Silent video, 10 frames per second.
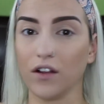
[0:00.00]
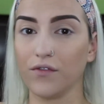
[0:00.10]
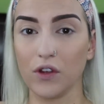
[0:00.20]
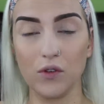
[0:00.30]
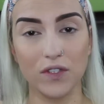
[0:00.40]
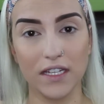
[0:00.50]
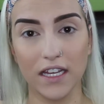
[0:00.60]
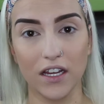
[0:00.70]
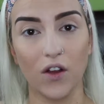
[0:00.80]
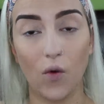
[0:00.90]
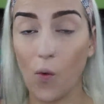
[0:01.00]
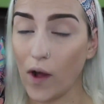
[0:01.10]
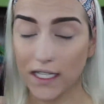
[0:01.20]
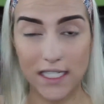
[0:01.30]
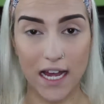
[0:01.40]
For using it
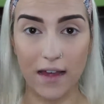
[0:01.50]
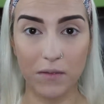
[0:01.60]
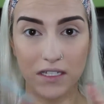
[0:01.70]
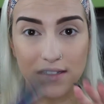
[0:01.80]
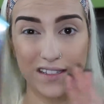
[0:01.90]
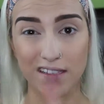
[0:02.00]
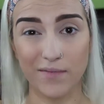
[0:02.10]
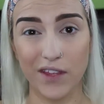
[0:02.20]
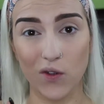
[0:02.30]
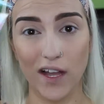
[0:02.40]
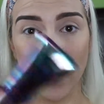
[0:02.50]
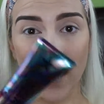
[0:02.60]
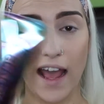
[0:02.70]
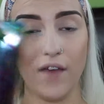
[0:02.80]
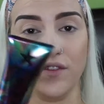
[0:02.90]
one time, because this is something you kind
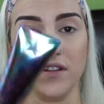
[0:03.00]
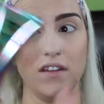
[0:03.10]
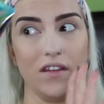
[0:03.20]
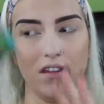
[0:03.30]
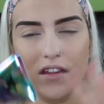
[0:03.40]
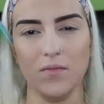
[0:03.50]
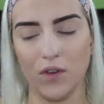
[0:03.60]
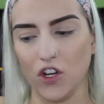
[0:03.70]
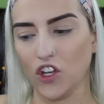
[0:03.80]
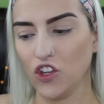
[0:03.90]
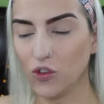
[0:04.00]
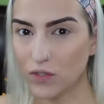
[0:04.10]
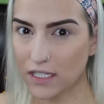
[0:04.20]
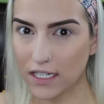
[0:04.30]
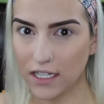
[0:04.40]
of have to keep on
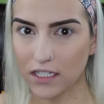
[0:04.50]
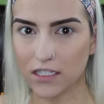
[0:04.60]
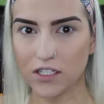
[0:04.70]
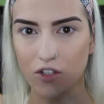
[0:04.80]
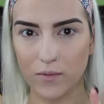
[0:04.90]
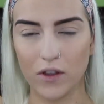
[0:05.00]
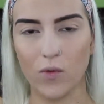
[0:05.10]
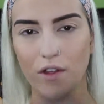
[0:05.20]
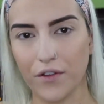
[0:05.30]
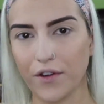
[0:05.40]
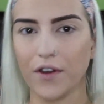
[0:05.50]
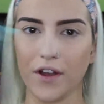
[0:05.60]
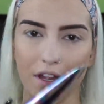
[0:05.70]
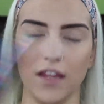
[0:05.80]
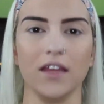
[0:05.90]
using to determine whether or
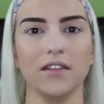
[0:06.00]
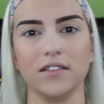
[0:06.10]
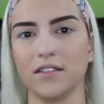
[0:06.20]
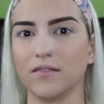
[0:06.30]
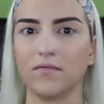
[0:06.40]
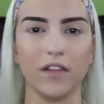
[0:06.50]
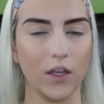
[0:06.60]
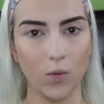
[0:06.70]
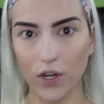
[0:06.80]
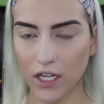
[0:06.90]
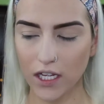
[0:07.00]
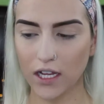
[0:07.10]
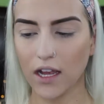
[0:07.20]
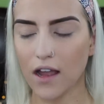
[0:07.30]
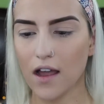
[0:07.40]
not it's like
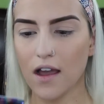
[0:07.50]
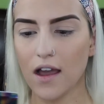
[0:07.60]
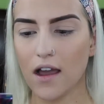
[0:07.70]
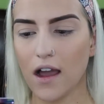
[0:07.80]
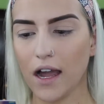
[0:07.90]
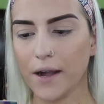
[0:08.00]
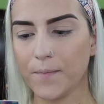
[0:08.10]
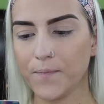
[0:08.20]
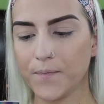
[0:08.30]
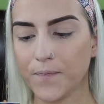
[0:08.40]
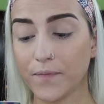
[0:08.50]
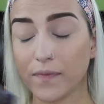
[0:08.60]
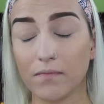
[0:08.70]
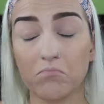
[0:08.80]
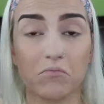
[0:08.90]
working.
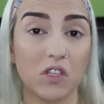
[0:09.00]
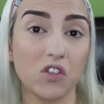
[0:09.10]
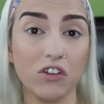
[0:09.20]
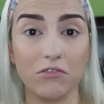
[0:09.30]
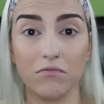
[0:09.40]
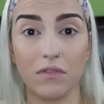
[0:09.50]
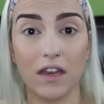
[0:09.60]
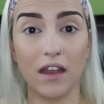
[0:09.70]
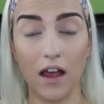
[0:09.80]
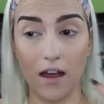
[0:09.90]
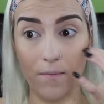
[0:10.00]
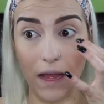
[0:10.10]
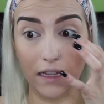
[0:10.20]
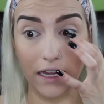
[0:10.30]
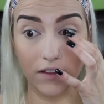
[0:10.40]
It's good.
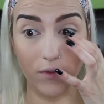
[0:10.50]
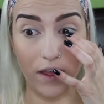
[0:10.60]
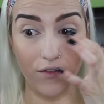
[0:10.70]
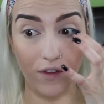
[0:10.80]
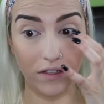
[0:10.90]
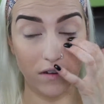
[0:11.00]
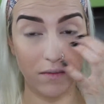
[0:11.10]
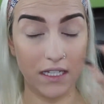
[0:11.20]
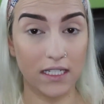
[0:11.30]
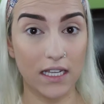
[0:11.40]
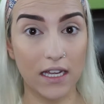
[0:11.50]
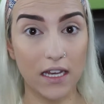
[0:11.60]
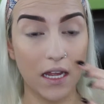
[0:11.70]
I like the way it felt on my skin.